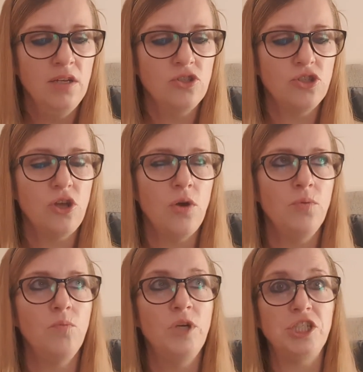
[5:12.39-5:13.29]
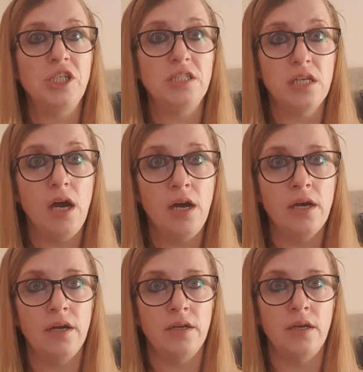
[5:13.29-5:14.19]
So, which in
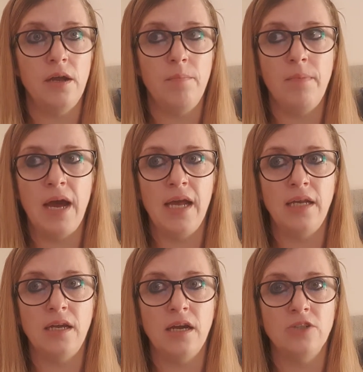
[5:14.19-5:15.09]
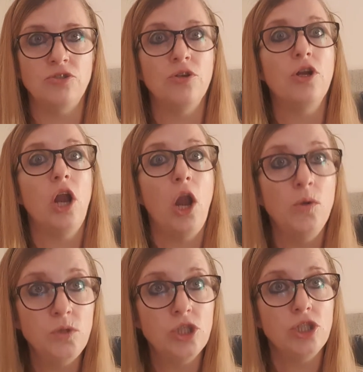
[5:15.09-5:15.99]
turn made Gertrude
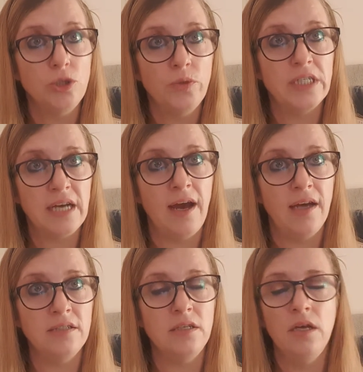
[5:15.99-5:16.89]
closer to her dad.